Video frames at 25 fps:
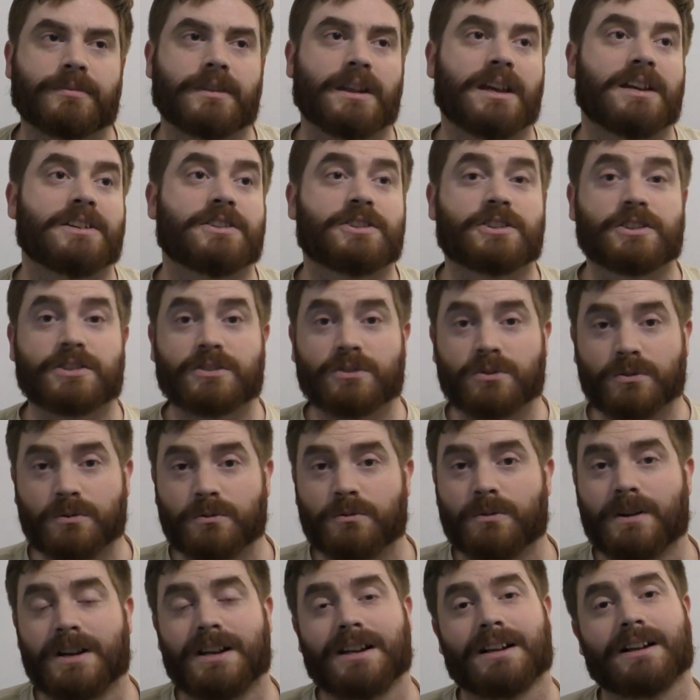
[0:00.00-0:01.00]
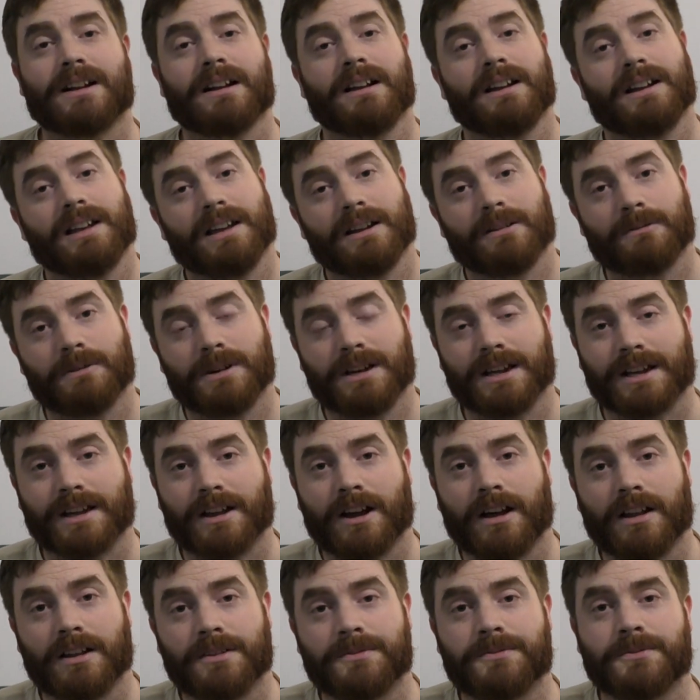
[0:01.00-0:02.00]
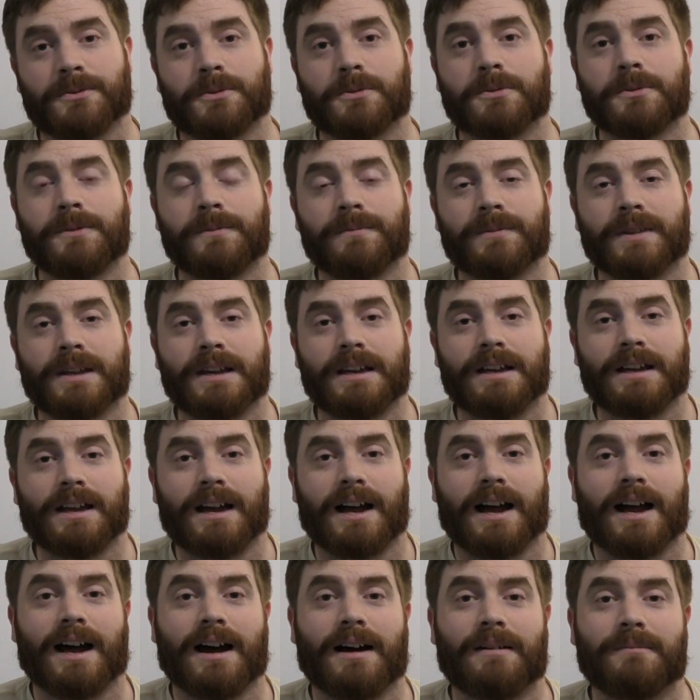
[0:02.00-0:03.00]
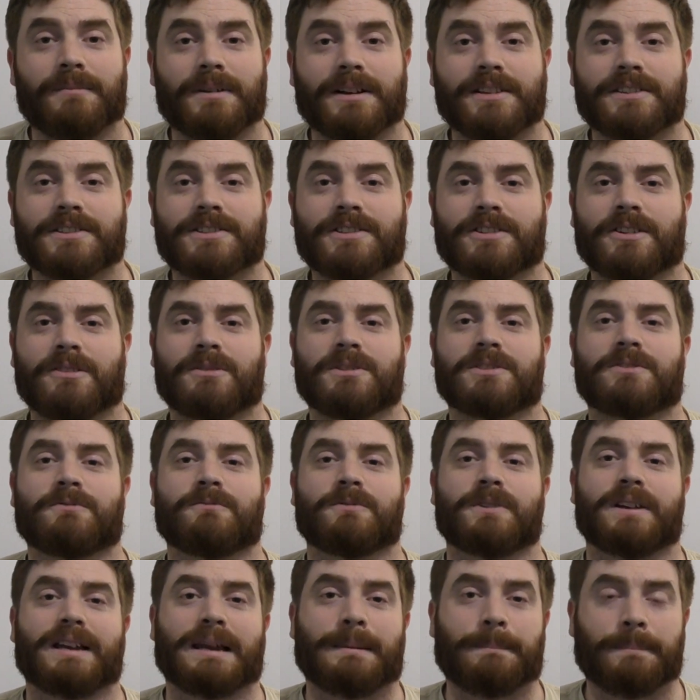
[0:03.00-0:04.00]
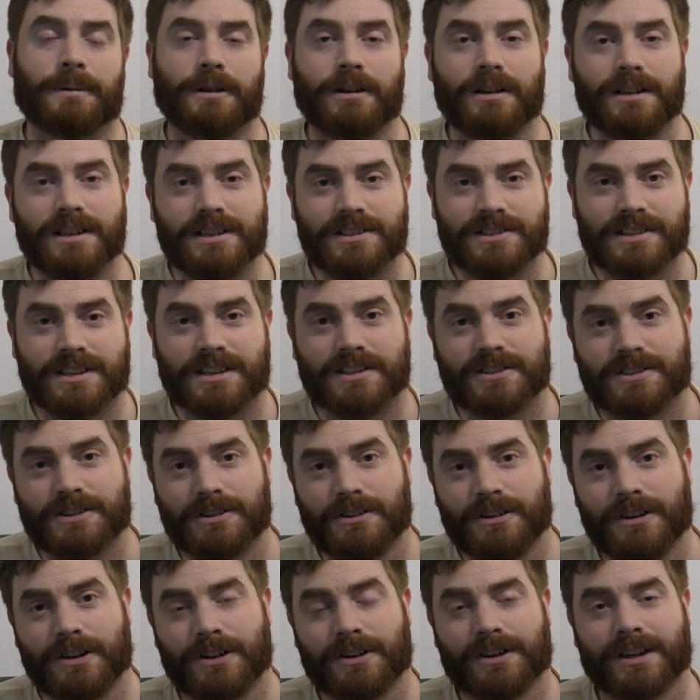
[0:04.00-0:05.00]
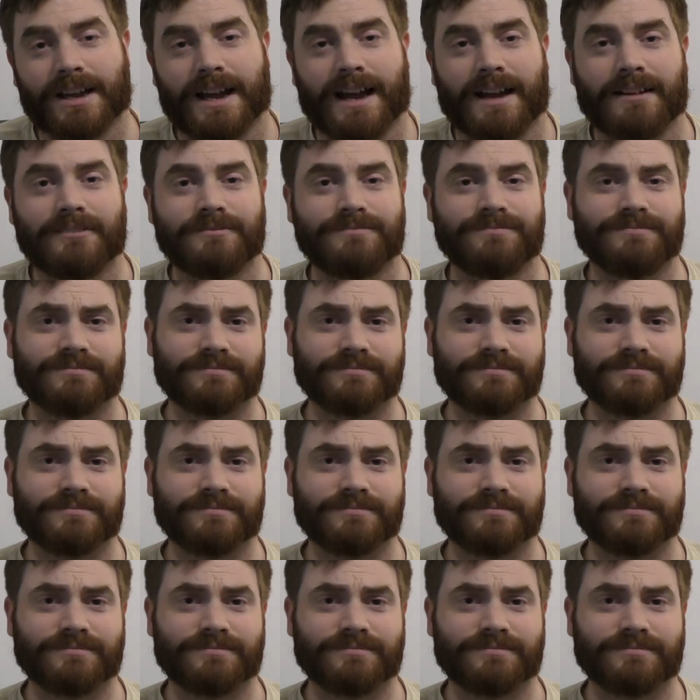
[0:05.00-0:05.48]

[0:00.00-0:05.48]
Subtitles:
It's just all really clear, really colorful, and so it's really pleasing to look at.